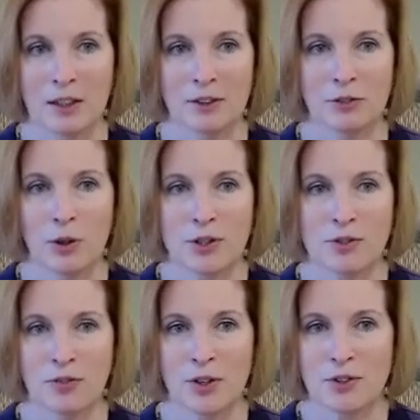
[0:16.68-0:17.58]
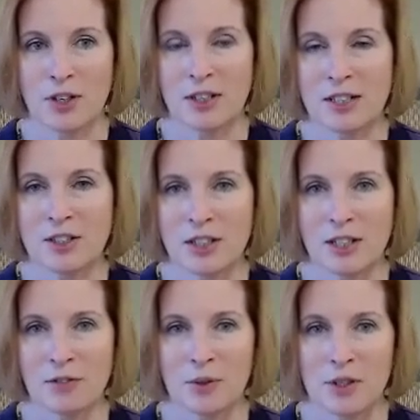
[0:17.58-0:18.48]
Of course, first I need to
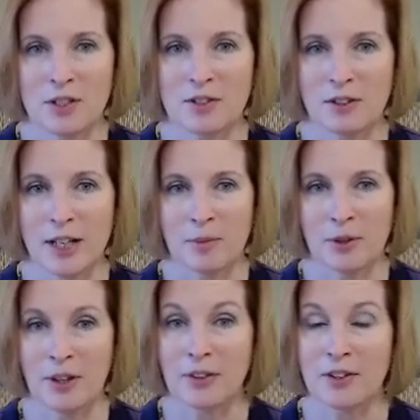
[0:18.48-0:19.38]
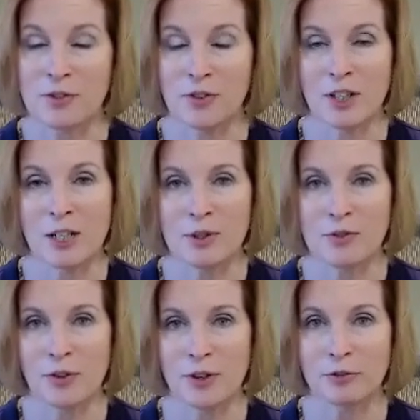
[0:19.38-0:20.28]
give you the disclaimer that this video
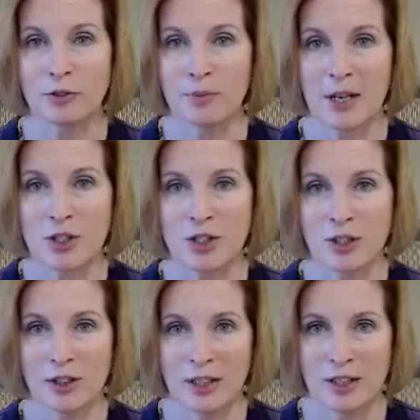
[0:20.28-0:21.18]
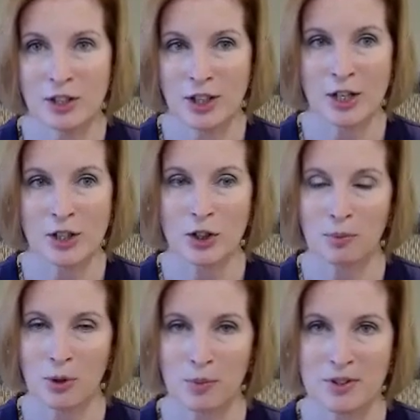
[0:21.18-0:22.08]
is for informational and educational
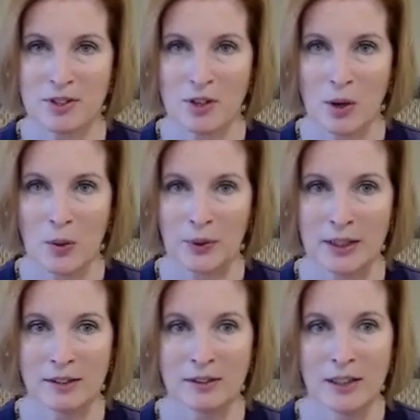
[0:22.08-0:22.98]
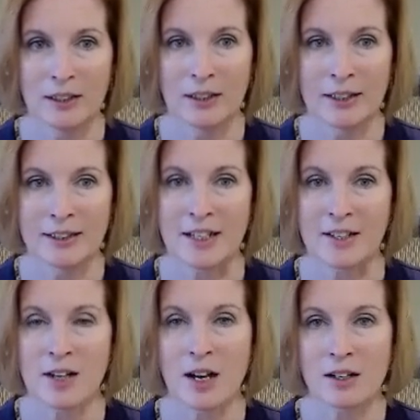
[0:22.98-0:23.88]
purposes only, and it
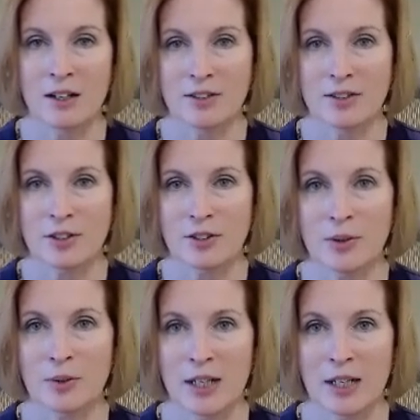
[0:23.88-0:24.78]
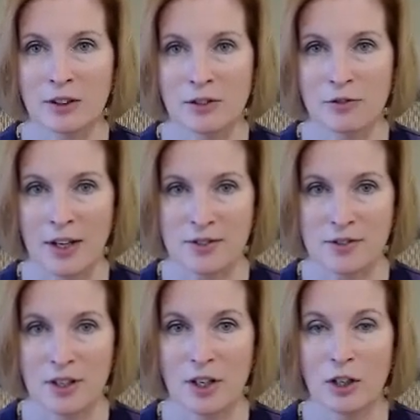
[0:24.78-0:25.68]
does not constitute legal
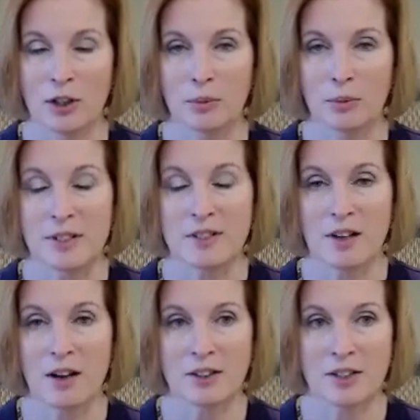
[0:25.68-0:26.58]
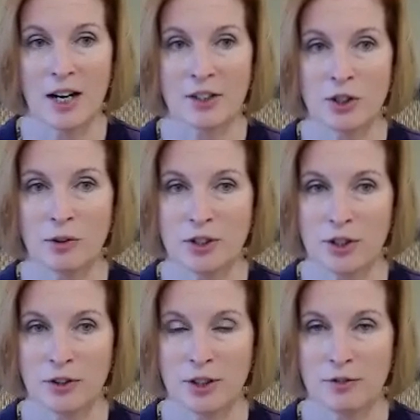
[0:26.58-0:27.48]
advice. Please contact your
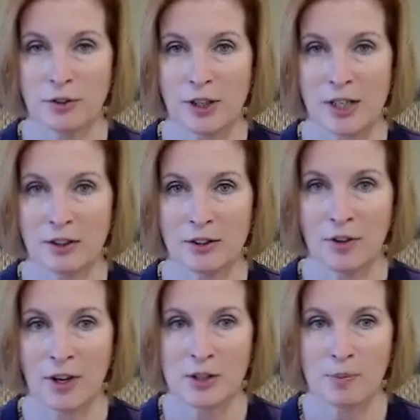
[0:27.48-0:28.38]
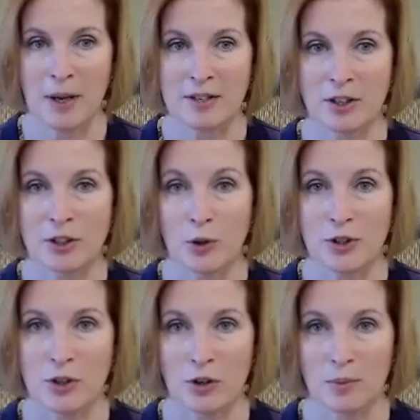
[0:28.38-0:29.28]
attorney for legal advice based on
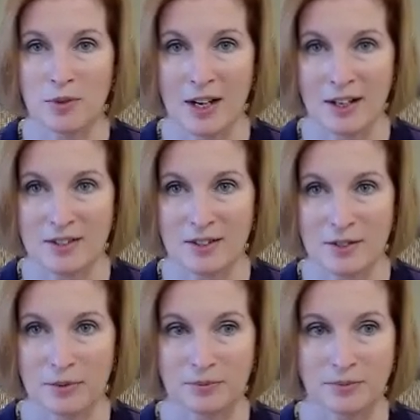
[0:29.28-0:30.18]
your circumstances.